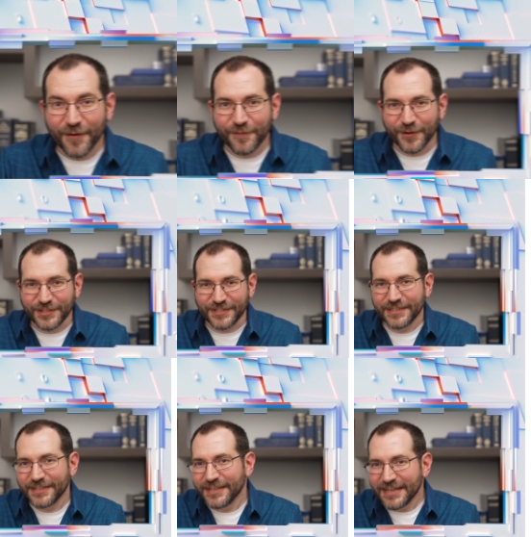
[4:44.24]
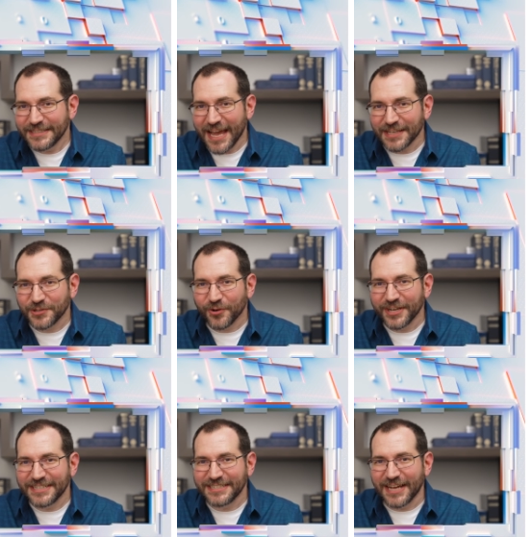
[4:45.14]
First, task
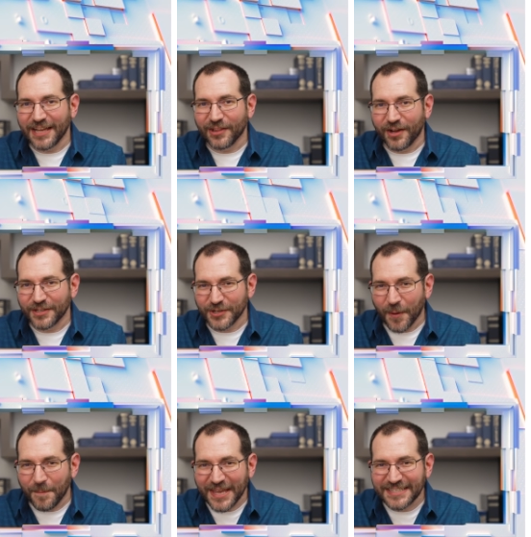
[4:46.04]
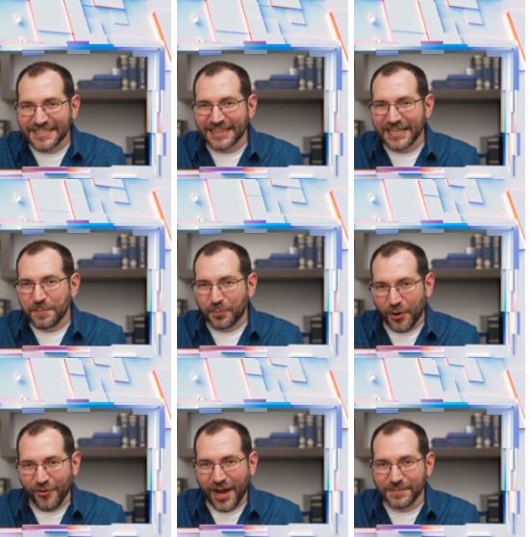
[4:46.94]
oriented dialogues are basically
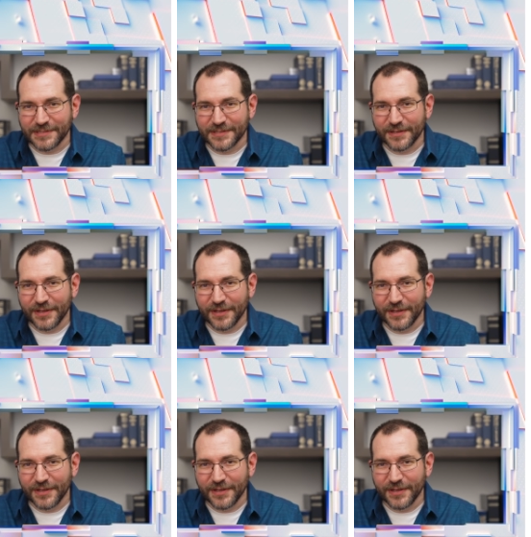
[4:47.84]
programs.